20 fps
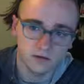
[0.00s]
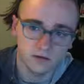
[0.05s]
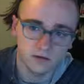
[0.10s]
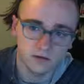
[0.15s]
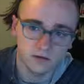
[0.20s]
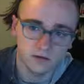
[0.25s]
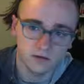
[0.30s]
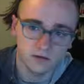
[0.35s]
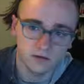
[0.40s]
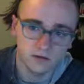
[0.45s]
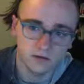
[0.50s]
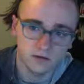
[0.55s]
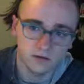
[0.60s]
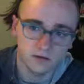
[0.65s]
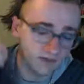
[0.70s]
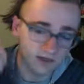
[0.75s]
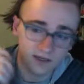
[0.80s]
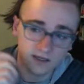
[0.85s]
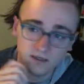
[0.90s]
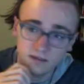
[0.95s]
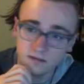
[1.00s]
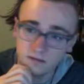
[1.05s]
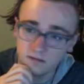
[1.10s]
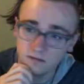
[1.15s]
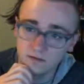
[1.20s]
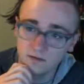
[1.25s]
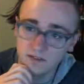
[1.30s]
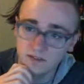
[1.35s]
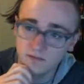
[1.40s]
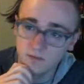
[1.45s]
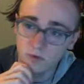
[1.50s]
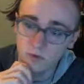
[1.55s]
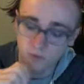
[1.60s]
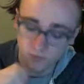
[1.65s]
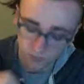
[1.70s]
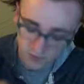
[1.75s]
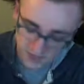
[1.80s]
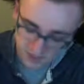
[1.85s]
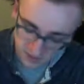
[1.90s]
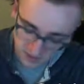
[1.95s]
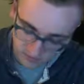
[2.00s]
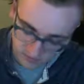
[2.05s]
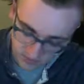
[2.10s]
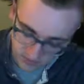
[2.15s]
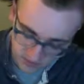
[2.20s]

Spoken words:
And I think this most recent